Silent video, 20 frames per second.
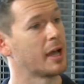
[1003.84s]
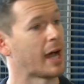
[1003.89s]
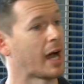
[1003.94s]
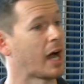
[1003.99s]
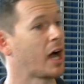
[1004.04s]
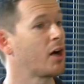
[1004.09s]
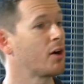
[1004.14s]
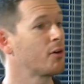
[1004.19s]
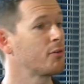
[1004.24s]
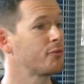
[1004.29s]

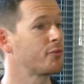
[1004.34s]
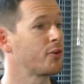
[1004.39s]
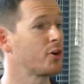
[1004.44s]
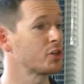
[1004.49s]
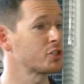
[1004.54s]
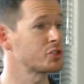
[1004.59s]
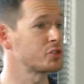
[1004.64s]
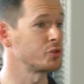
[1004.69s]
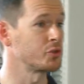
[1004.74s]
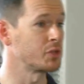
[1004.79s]
how
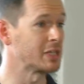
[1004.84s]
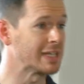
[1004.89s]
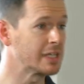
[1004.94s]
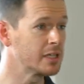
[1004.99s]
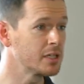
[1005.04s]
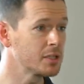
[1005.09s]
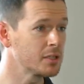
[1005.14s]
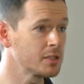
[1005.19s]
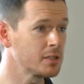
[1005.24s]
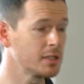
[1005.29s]
fast you
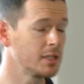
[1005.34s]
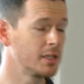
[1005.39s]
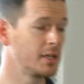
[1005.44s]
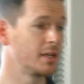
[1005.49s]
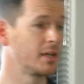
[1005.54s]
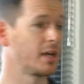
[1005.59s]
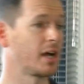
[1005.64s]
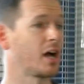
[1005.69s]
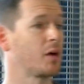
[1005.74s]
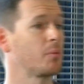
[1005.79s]
heal,
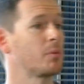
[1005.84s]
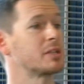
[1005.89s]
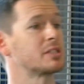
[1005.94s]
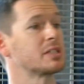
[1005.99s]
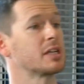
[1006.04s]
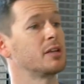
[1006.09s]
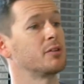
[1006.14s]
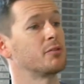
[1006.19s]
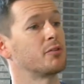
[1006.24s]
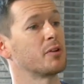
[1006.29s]
mm-hmm. how
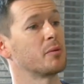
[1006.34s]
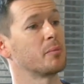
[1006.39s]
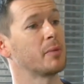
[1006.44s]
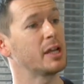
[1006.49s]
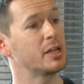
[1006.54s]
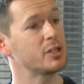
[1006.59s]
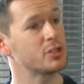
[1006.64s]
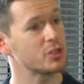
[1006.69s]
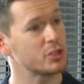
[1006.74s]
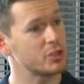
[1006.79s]
much
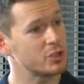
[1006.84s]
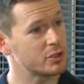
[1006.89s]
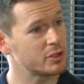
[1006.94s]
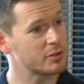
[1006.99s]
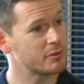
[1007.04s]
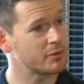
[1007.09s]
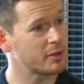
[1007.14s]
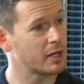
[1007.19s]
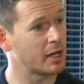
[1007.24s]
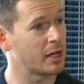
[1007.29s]
inflammation you
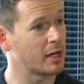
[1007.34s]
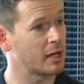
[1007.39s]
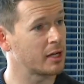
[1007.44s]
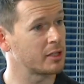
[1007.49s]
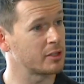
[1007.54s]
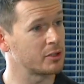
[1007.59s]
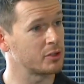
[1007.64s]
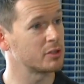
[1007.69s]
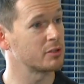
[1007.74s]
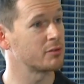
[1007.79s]

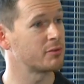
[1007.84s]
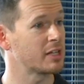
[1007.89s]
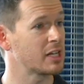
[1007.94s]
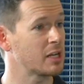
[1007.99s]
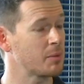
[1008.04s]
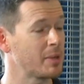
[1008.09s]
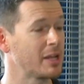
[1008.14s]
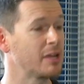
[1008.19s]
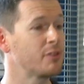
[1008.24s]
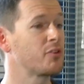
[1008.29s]

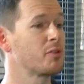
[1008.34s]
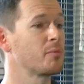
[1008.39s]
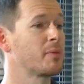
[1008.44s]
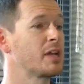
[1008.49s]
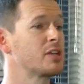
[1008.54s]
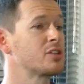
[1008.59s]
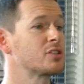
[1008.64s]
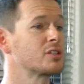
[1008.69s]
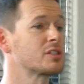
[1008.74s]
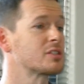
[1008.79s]
develop.
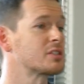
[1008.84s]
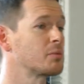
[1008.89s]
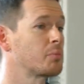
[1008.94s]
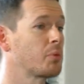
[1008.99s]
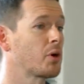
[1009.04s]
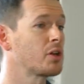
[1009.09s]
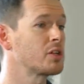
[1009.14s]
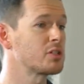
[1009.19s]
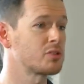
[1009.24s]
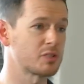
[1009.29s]
Inflammation is the
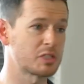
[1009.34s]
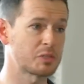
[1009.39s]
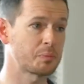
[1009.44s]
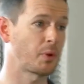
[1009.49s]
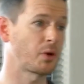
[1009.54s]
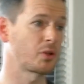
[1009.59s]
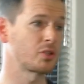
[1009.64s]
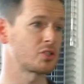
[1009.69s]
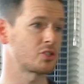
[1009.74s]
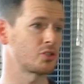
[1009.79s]
body's
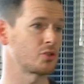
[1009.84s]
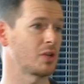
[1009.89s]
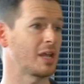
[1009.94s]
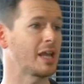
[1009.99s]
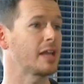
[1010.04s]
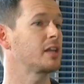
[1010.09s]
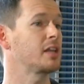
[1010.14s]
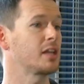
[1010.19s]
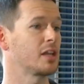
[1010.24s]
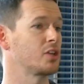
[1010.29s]
response
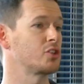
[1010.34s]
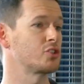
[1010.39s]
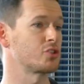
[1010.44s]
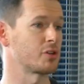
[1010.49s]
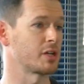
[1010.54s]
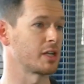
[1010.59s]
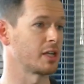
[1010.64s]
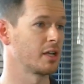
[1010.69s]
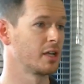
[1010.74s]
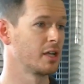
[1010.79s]
to any
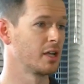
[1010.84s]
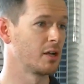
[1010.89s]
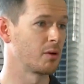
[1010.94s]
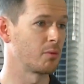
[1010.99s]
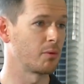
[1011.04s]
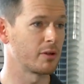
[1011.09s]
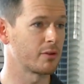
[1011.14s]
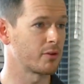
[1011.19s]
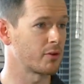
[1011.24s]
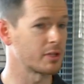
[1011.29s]
injury,
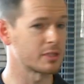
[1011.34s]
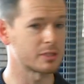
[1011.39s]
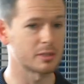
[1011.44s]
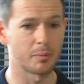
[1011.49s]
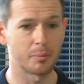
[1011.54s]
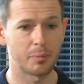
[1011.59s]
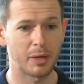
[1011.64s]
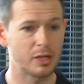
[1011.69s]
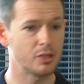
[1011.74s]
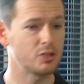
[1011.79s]
whether it's
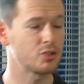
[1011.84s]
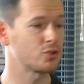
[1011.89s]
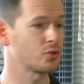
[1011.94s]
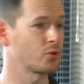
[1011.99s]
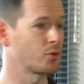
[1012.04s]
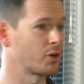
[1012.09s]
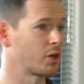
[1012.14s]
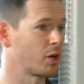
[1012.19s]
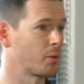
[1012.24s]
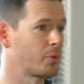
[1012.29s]
a punch
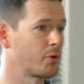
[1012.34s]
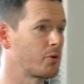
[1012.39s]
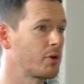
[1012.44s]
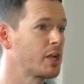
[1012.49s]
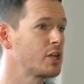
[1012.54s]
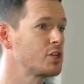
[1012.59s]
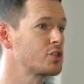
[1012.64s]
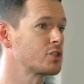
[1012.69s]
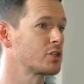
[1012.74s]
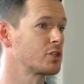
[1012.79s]
or an
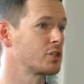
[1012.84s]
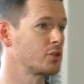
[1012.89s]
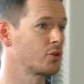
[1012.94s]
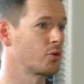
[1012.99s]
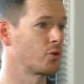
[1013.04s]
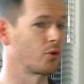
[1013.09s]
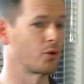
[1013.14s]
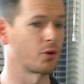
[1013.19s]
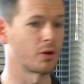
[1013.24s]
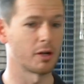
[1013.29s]
operation
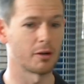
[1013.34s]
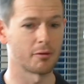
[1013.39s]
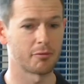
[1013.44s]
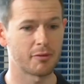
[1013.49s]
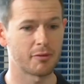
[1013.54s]
or a